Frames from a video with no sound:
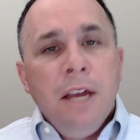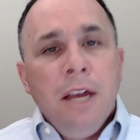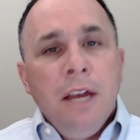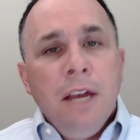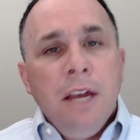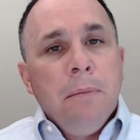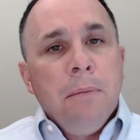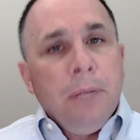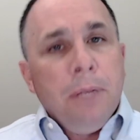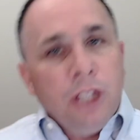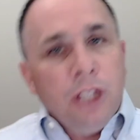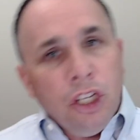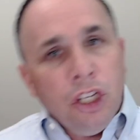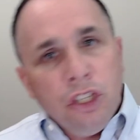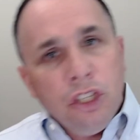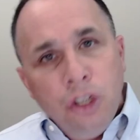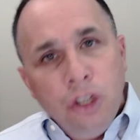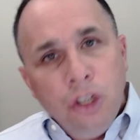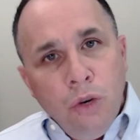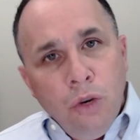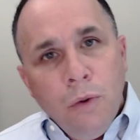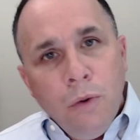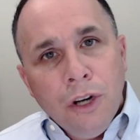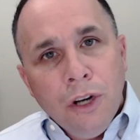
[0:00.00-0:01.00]
But the
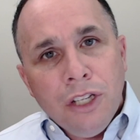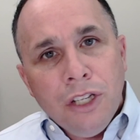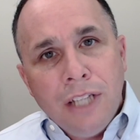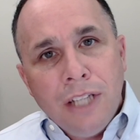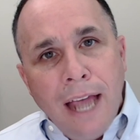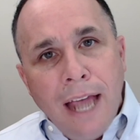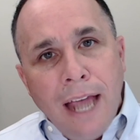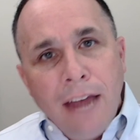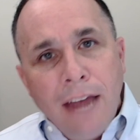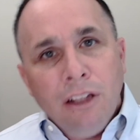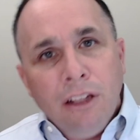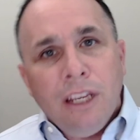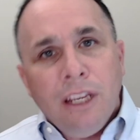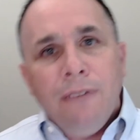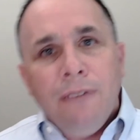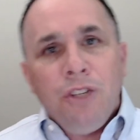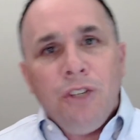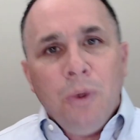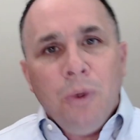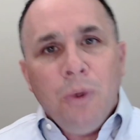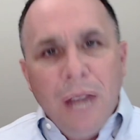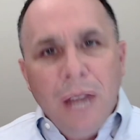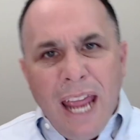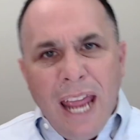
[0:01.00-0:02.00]
2-word title gives you
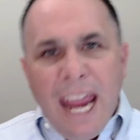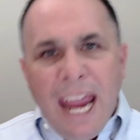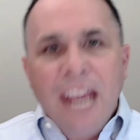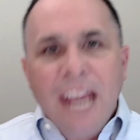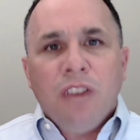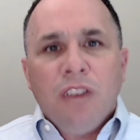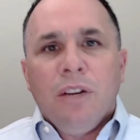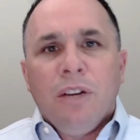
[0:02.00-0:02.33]
an anchor.